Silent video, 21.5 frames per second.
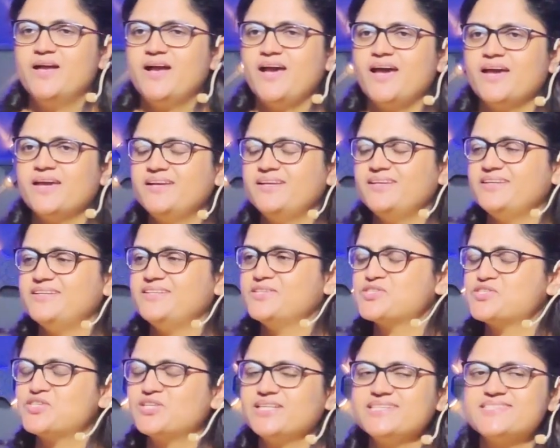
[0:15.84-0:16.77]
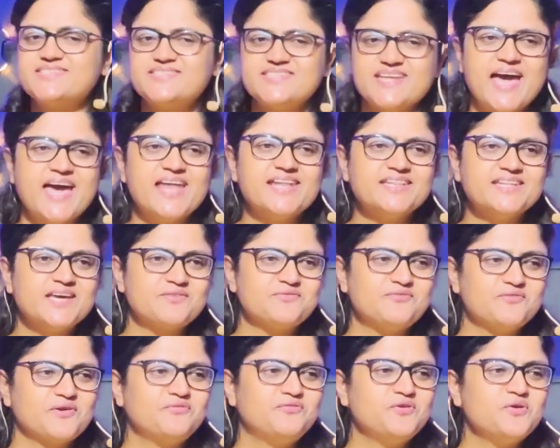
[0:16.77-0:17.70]
I usually stand there
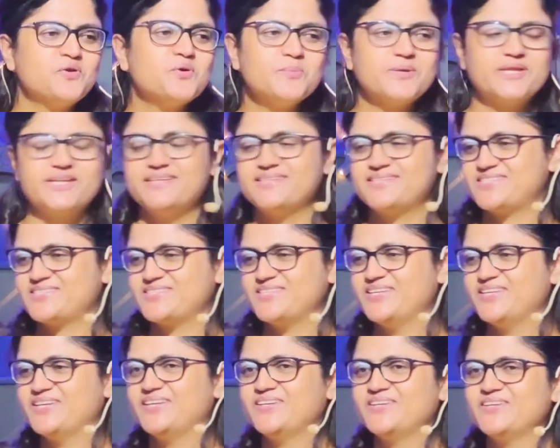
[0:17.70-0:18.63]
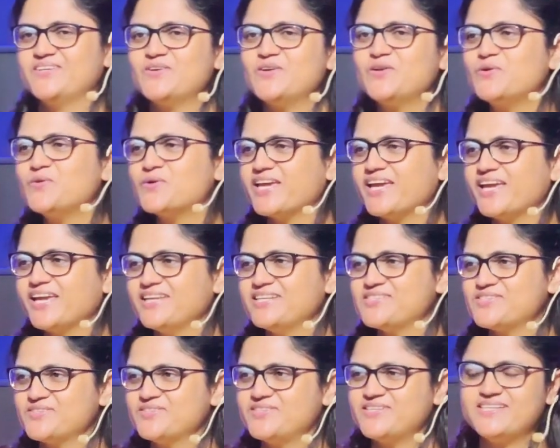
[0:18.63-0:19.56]
for a few minutes, you know, looking
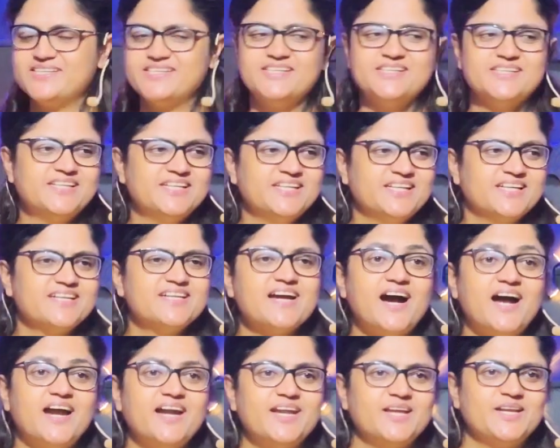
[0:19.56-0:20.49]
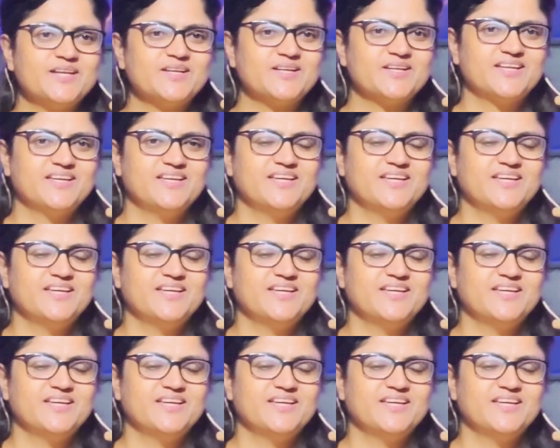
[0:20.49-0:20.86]
into the garden,